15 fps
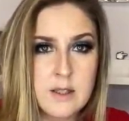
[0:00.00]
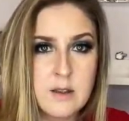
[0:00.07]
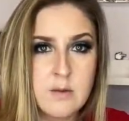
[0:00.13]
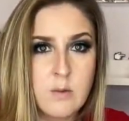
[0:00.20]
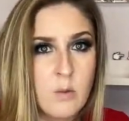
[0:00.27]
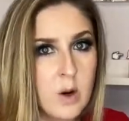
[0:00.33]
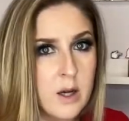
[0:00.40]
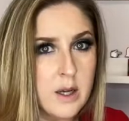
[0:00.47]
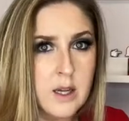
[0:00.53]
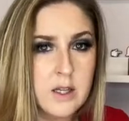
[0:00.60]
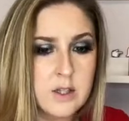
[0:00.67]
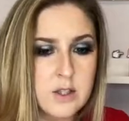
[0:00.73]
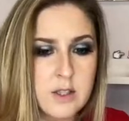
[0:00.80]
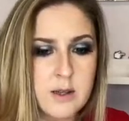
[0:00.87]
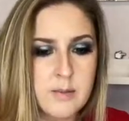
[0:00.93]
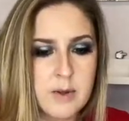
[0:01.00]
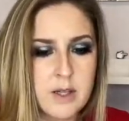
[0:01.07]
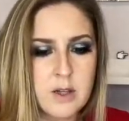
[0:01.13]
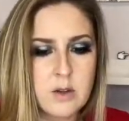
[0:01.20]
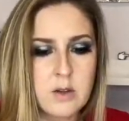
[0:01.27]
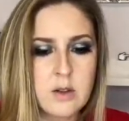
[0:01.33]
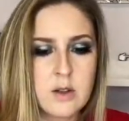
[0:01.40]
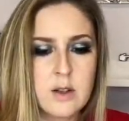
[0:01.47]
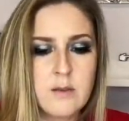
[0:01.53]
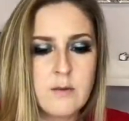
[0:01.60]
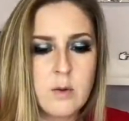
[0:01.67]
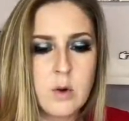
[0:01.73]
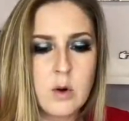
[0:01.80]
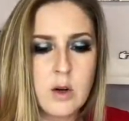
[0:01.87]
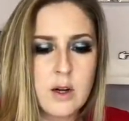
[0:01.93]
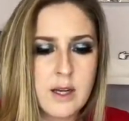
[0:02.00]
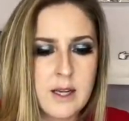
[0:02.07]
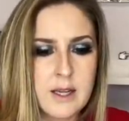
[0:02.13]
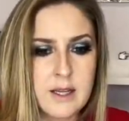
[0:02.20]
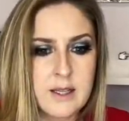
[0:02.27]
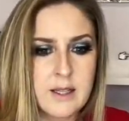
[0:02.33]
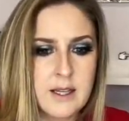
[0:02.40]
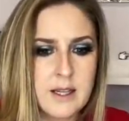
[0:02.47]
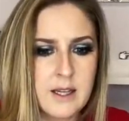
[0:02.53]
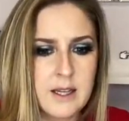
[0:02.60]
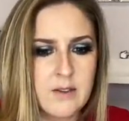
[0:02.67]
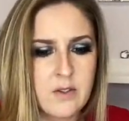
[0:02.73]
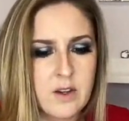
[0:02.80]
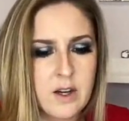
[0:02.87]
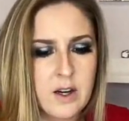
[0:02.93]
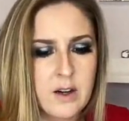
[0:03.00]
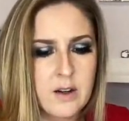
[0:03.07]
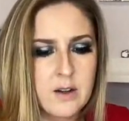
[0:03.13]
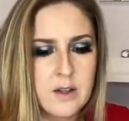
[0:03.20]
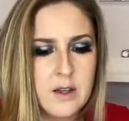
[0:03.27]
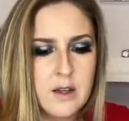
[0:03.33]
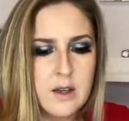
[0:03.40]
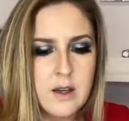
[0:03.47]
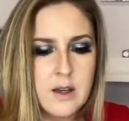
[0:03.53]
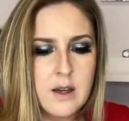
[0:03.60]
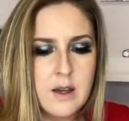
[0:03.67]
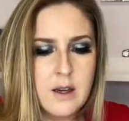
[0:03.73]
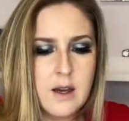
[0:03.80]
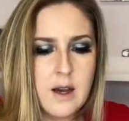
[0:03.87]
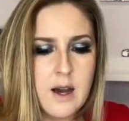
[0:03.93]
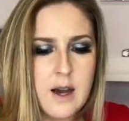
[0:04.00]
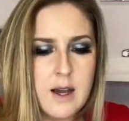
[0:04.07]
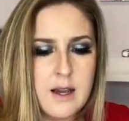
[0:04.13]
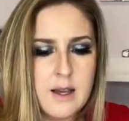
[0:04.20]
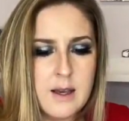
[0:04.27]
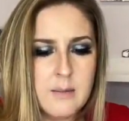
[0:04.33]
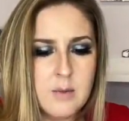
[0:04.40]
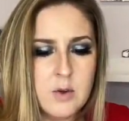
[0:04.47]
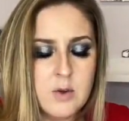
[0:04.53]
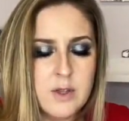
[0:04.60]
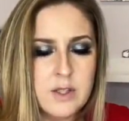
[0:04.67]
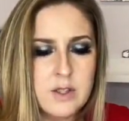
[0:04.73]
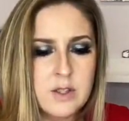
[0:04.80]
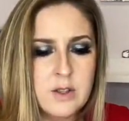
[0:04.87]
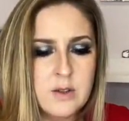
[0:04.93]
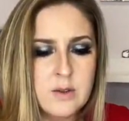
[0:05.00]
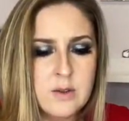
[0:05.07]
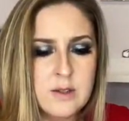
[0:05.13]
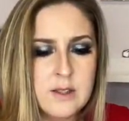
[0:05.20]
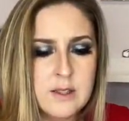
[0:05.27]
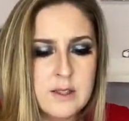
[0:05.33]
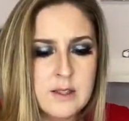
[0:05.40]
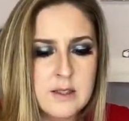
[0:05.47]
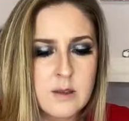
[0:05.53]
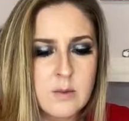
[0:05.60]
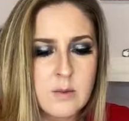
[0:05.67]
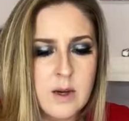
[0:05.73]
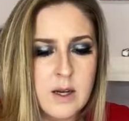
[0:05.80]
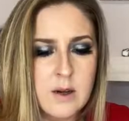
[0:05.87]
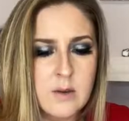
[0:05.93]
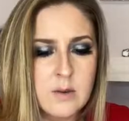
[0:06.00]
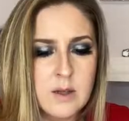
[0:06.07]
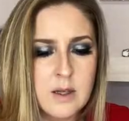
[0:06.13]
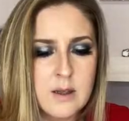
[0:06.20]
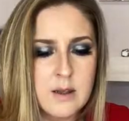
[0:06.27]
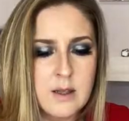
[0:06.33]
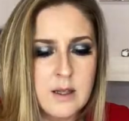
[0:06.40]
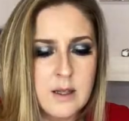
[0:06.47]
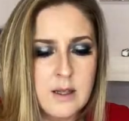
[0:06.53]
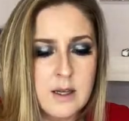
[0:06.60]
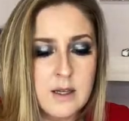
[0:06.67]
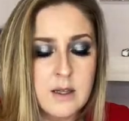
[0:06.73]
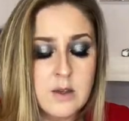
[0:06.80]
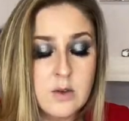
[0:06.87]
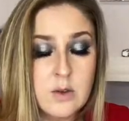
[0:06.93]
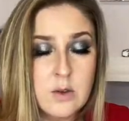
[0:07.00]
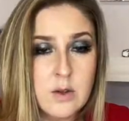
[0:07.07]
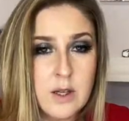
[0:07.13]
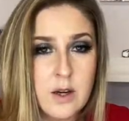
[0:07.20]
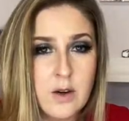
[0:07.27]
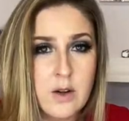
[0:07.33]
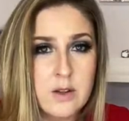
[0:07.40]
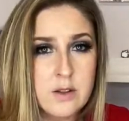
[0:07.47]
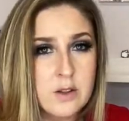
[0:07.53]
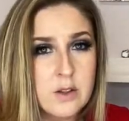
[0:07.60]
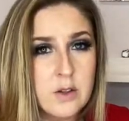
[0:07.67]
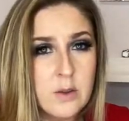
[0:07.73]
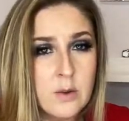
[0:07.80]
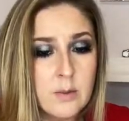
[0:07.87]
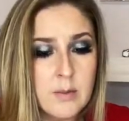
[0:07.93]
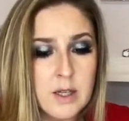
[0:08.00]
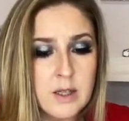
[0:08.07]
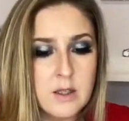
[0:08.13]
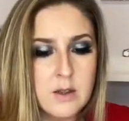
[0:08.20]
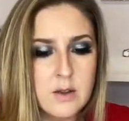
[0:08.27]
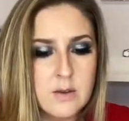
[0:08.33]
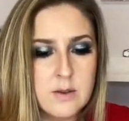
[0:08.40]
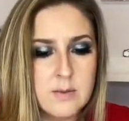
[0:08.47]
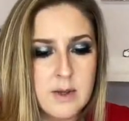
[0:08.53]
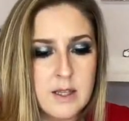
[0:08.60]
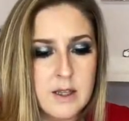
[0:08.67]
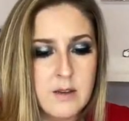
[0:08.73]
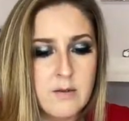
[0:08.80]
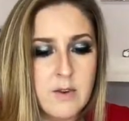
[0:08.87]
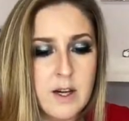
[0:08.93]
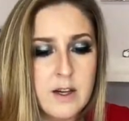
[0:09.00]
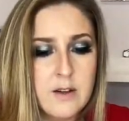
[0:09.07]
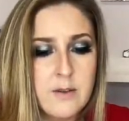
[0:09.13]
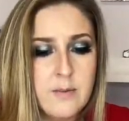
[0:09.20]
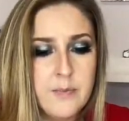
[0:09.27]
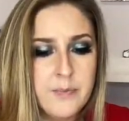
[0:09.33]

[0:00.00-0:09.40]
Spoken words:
of what kind of shape that you're looking for and getting it there. I am going to use this around the cuticle area too. I'm not going to use my e-file,